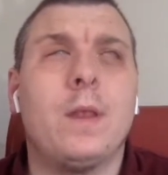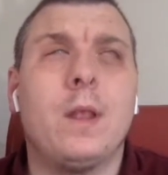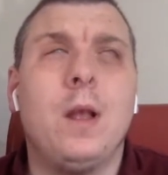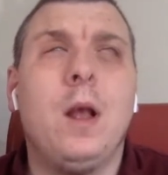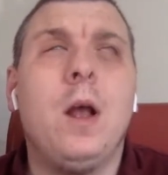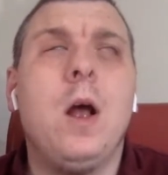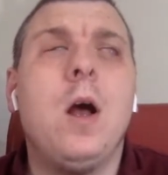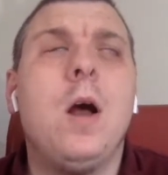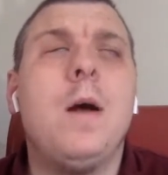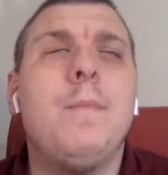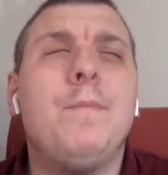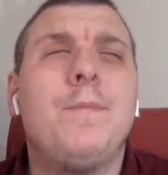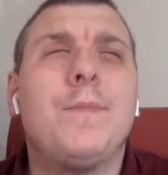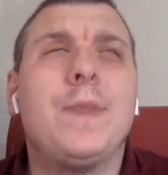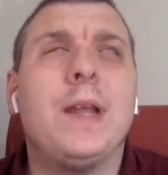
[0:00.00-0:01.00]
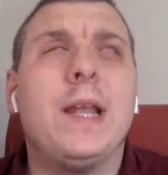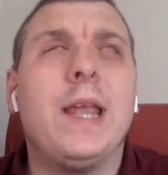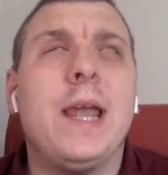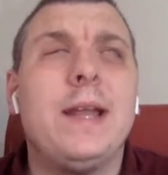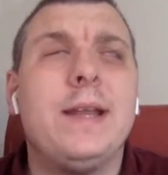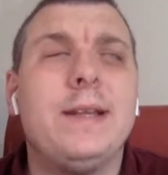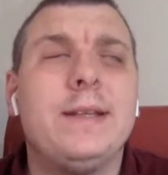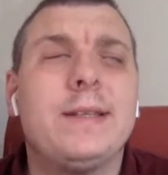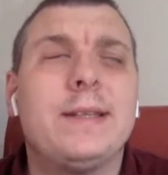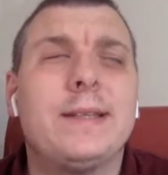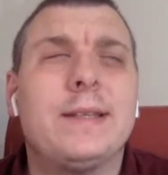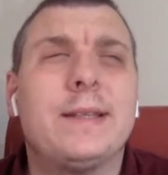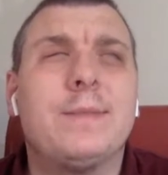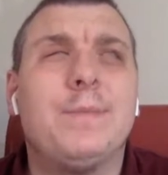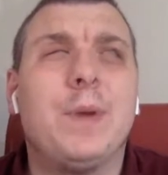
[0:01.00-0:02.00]
than getting
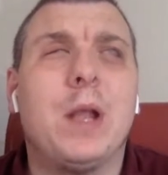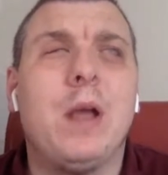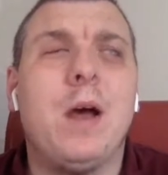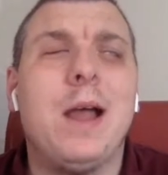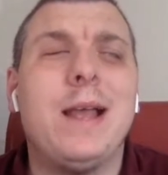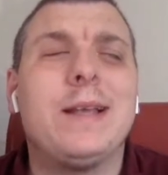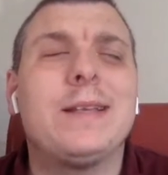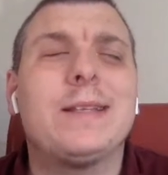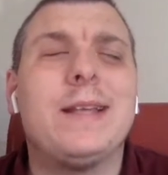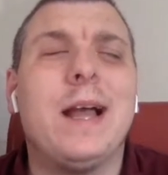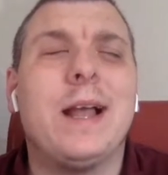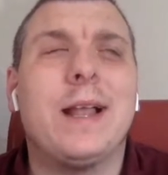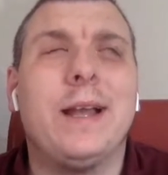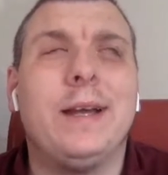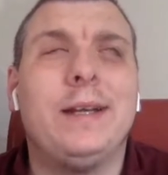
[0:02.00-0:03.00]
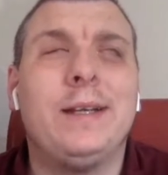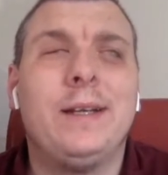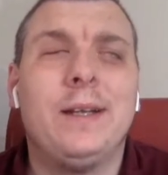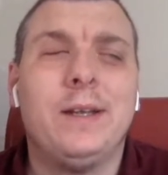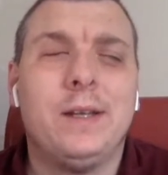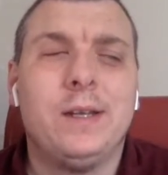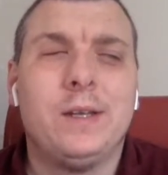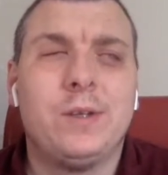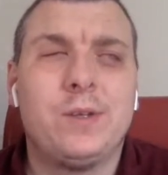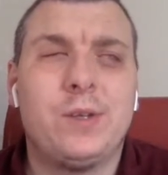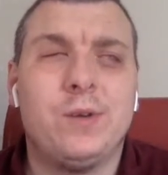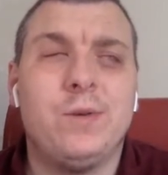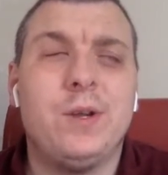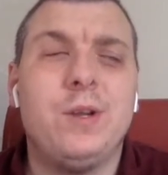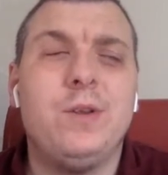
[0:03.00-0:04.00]
Bukayo Saka
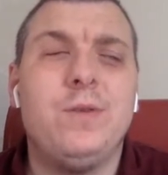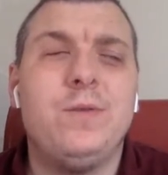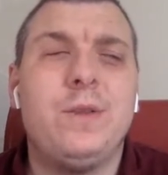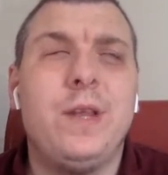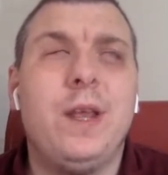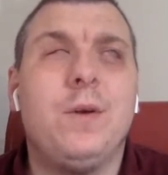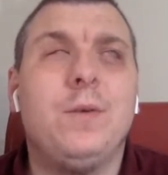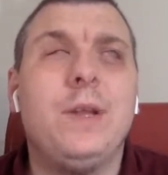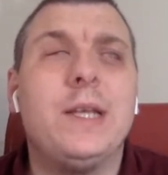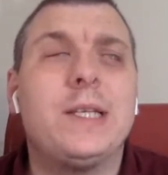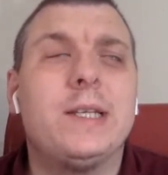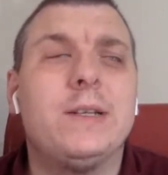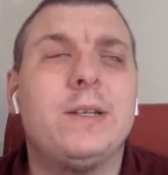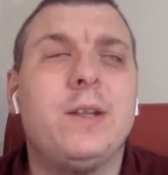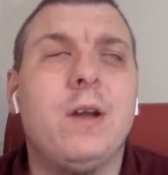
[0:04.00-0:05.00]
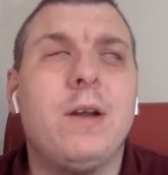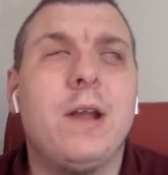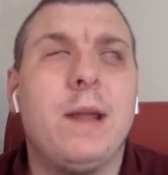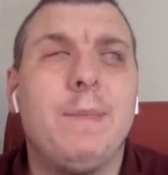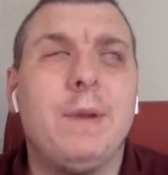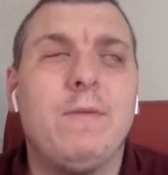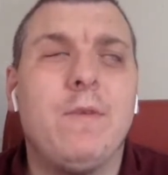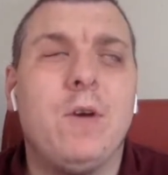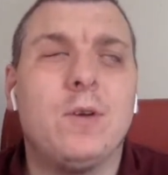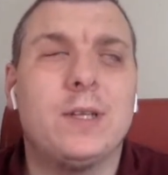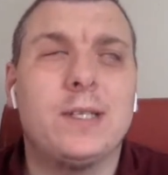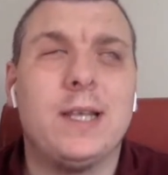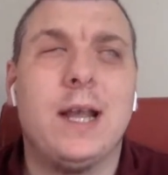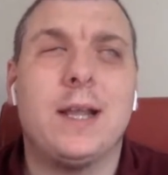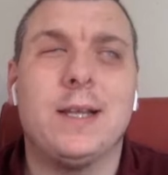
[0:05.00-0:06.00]
to a new deal. Listen, don't get me wrong,
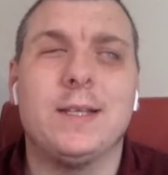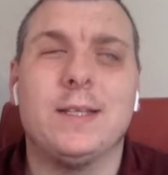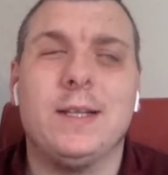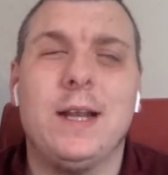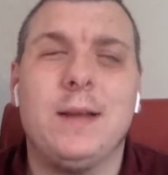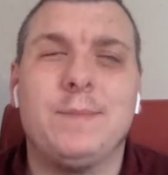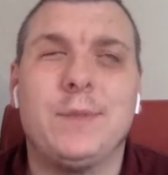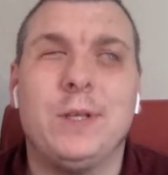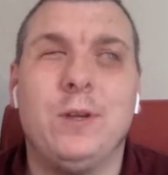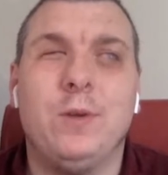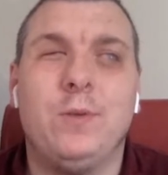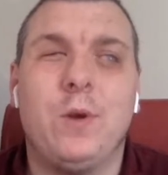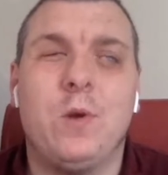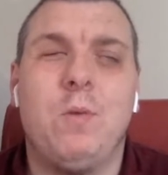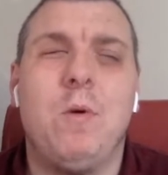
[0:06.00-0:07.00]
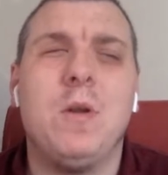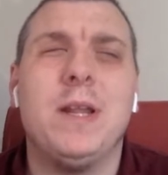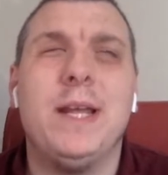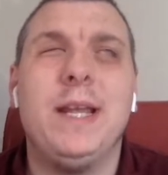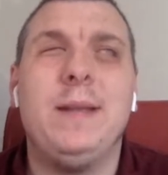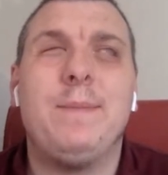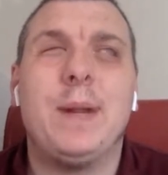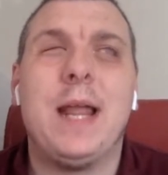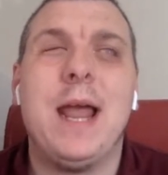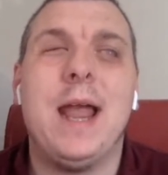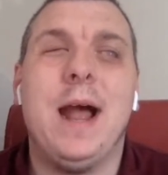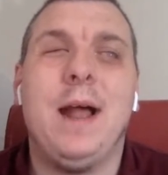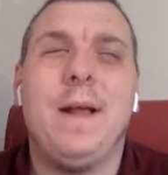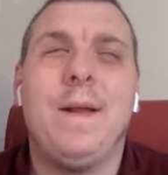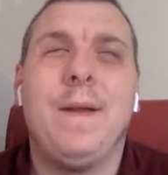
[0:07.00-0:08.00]
Saka's an absolute quality
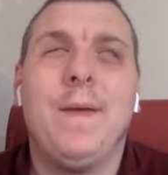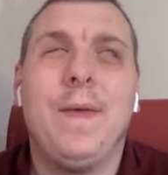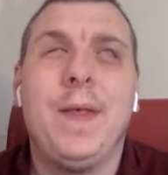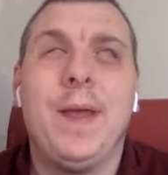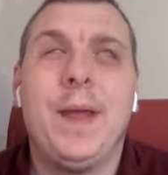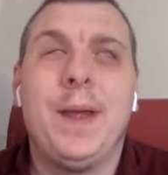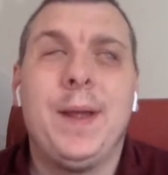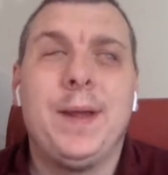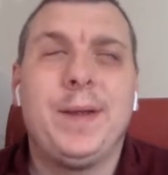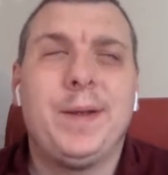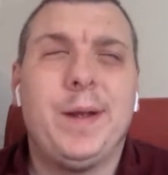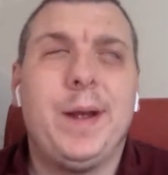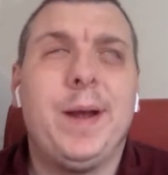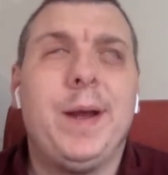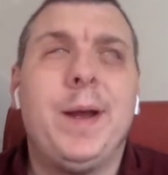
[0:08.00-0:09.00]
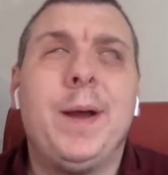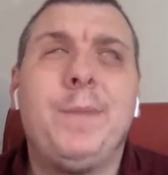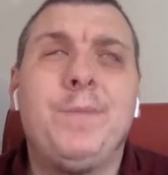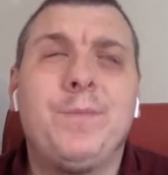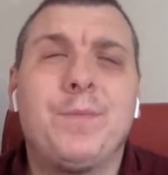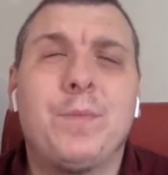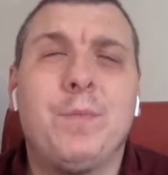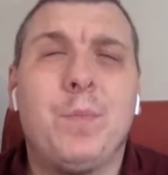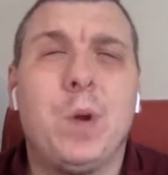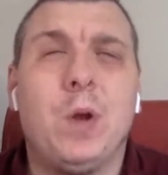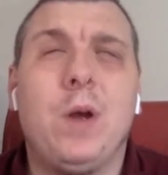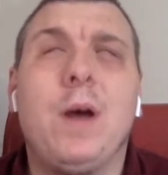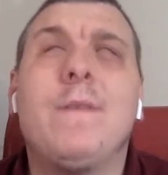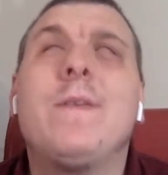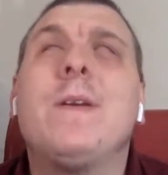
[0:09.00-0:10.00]
player, but
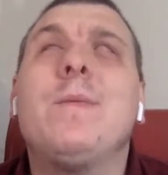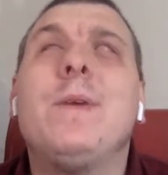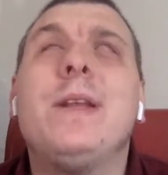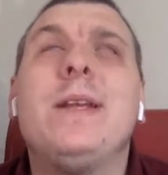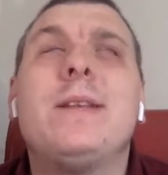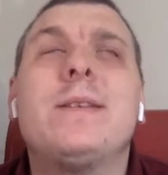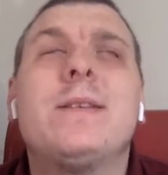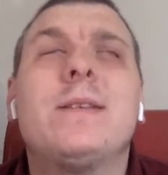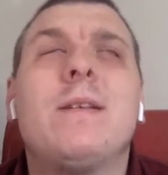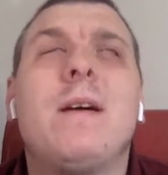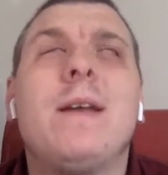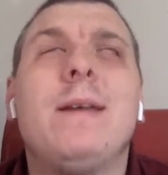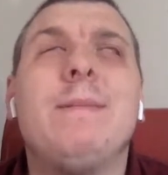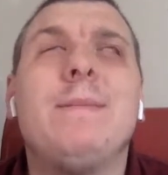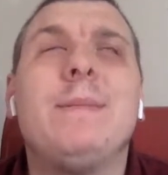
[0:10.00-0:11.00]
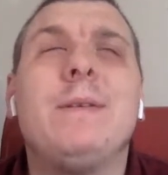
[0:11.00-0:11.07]
I think we need to tie him.